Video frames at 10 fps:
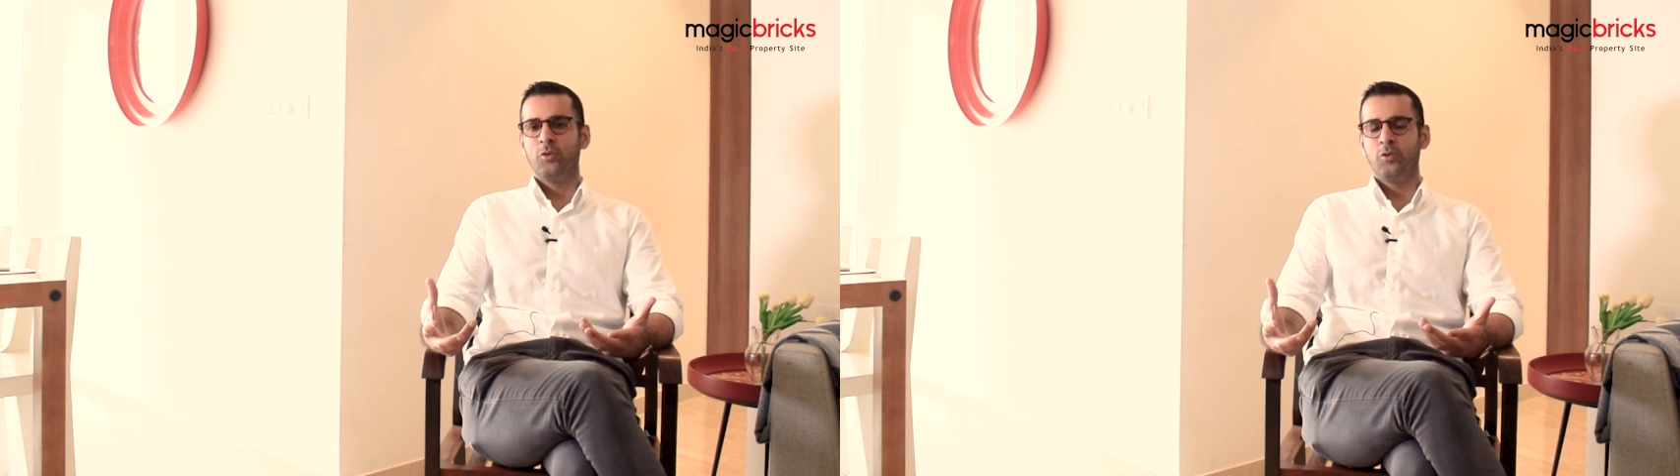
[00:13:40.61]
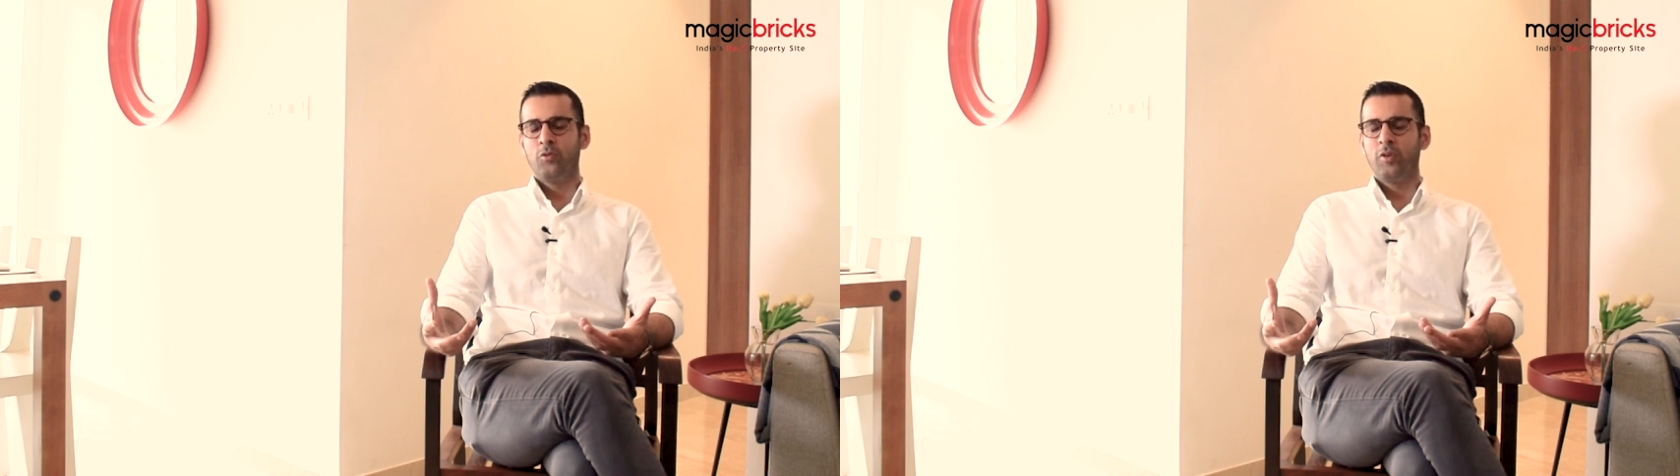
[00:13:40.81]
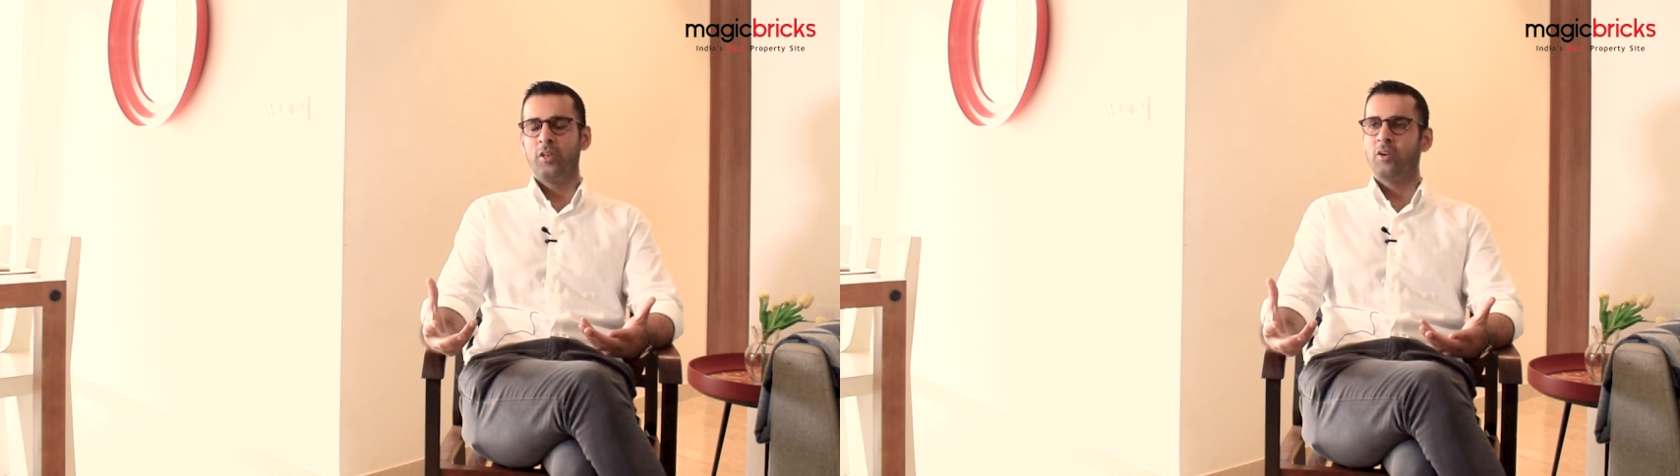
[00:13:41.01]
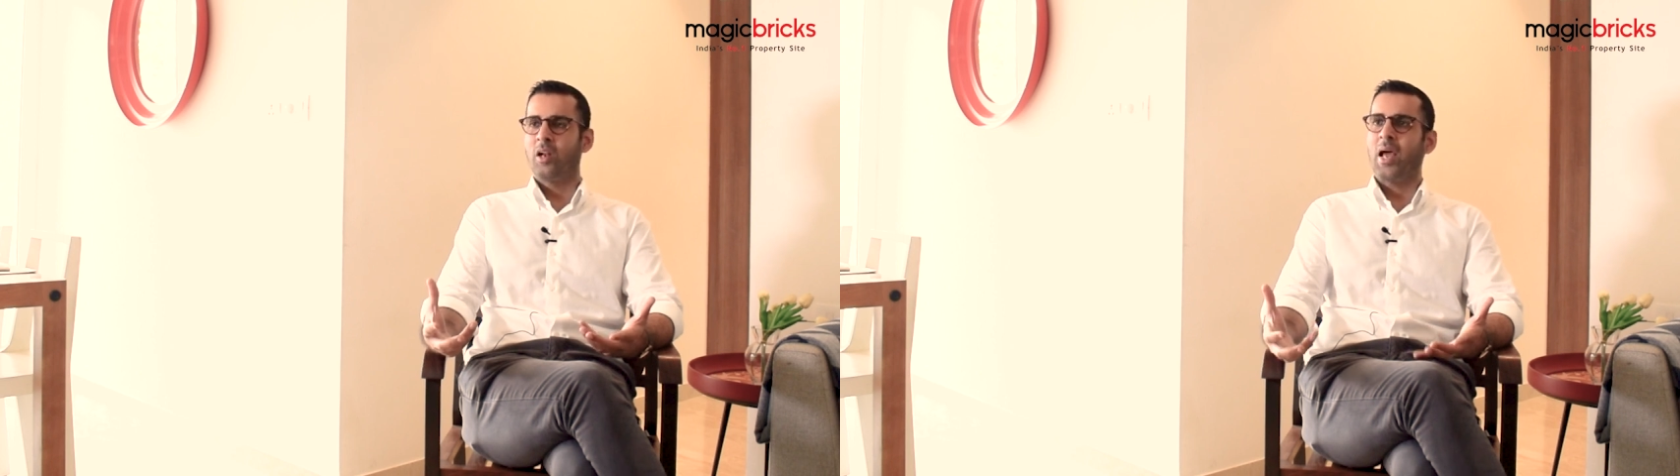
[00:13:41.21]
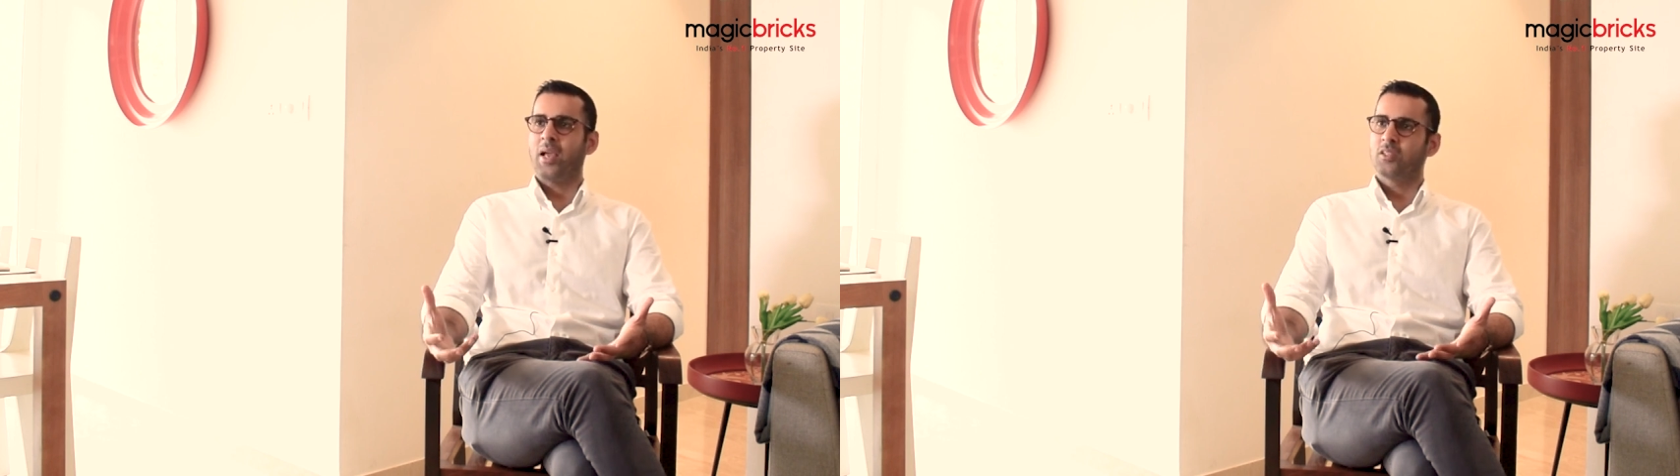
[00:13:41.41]
you feel
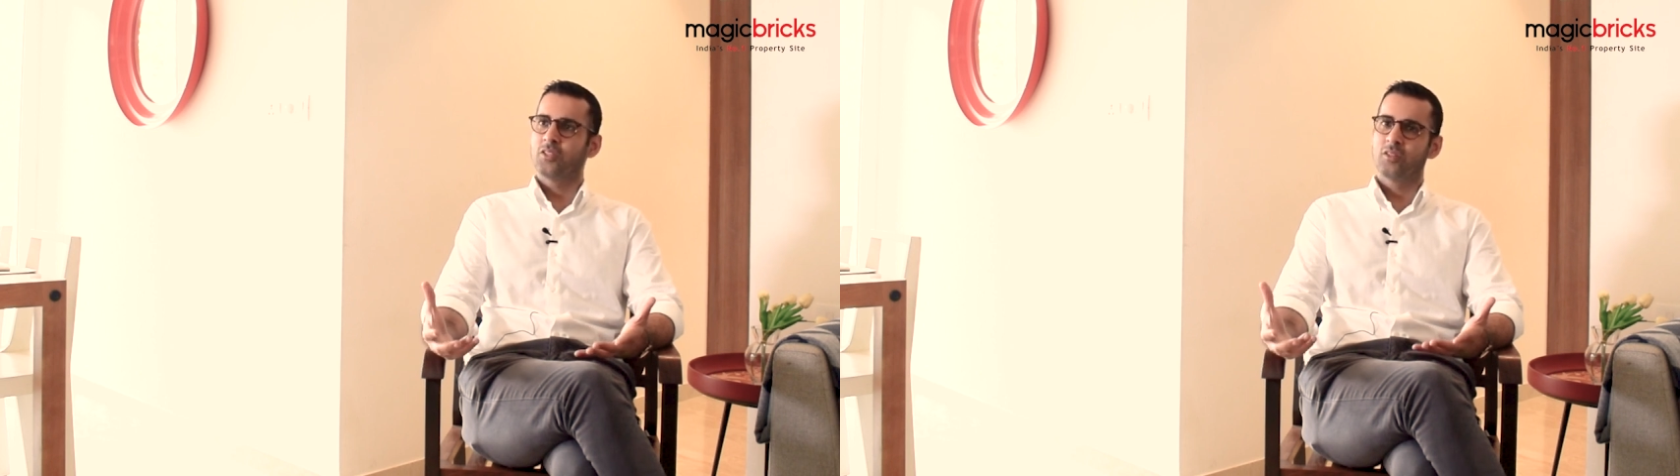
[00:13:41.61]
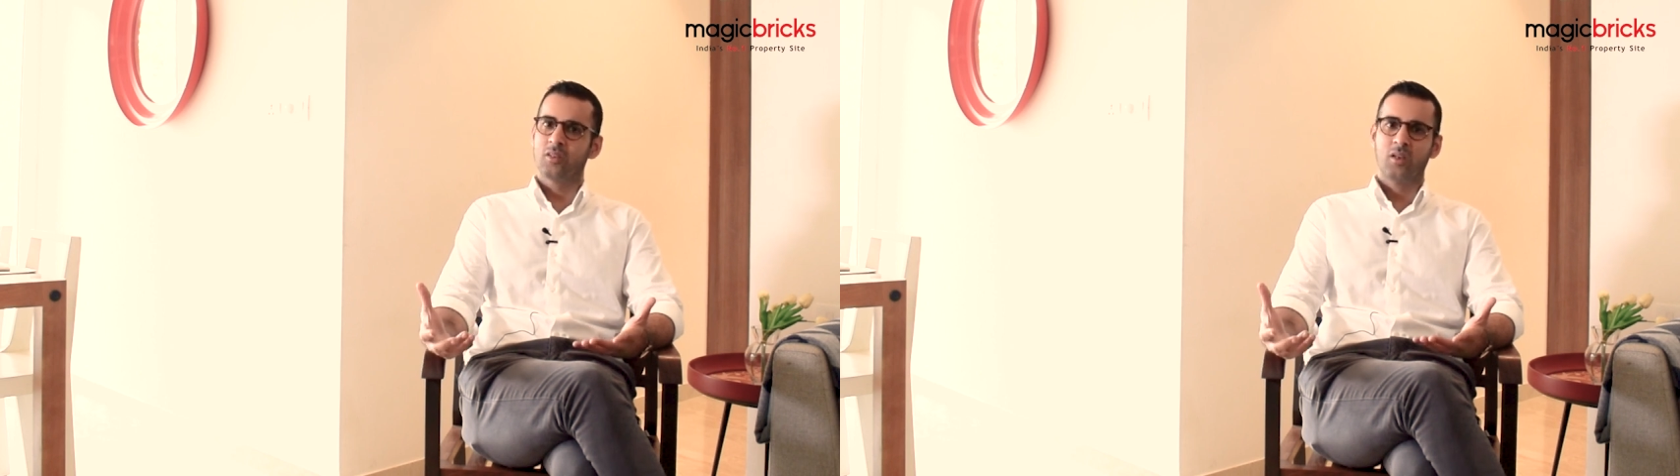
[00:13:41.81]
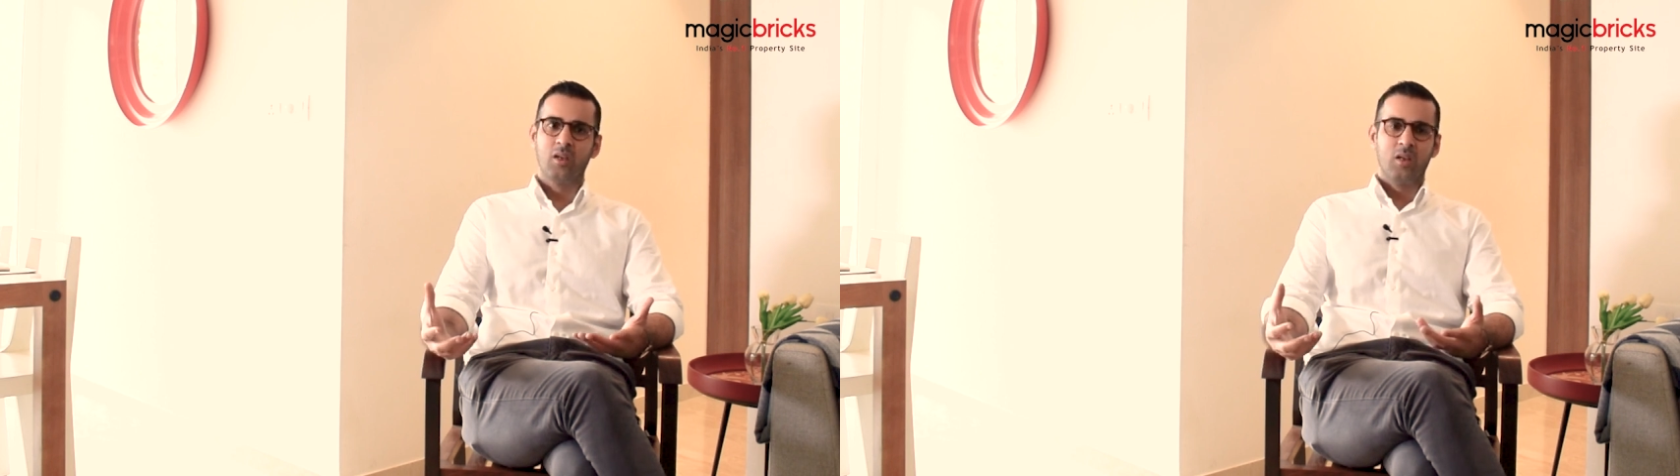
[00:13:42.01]
relaxed.